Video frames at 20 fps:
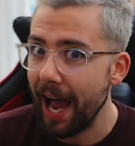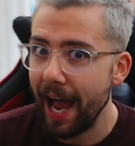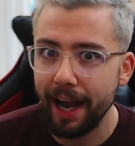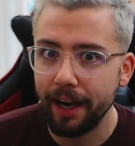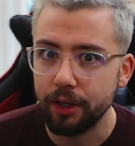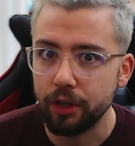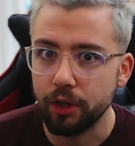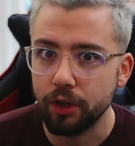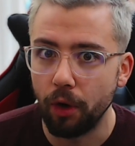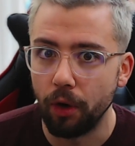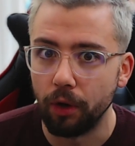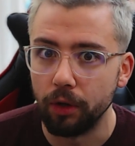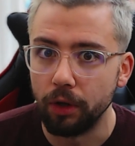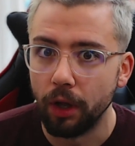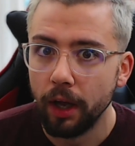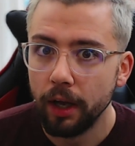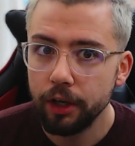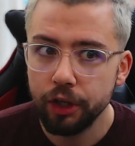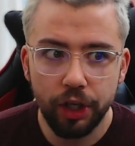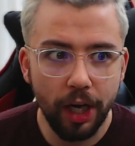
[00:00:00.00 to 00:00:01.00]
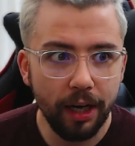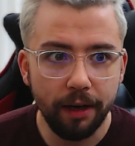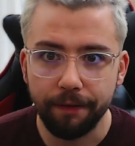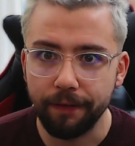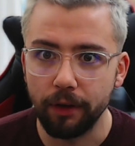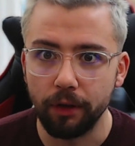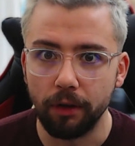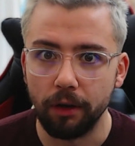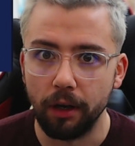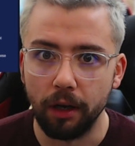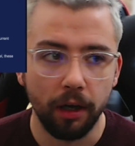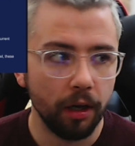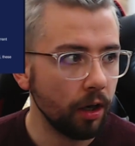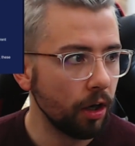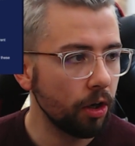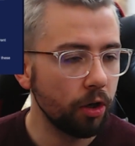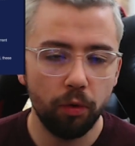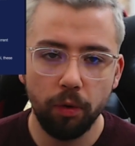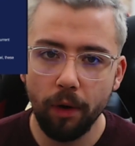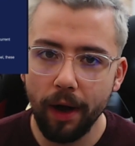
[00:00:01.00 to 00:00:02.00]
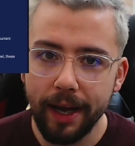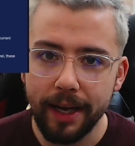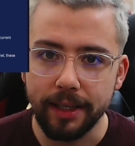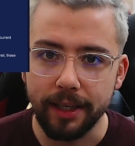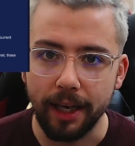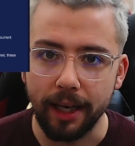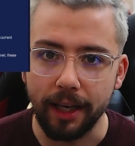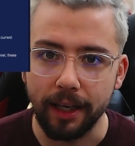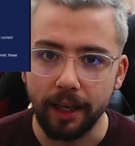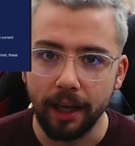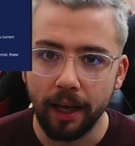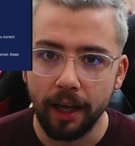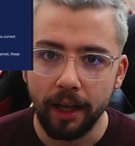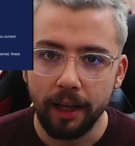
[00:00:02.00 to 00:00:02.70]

at all. Shader filter, crazy.